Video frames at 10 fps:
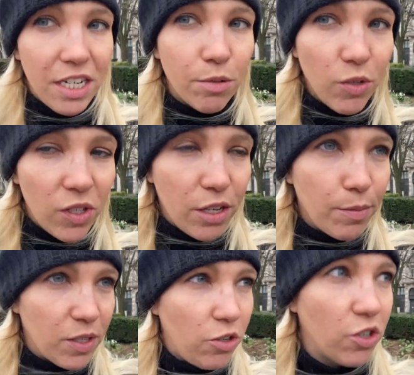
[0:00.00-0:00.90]
into
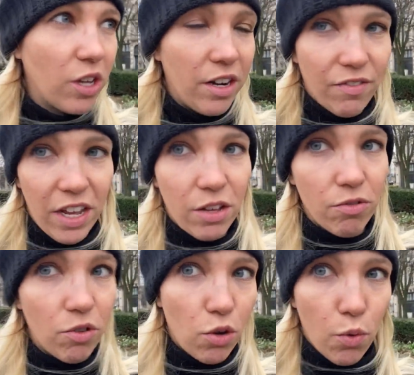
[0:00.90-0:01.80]
museums and you just kind of
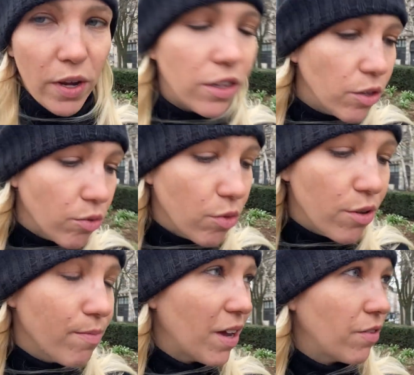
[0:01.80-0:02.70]
like go quickly through them,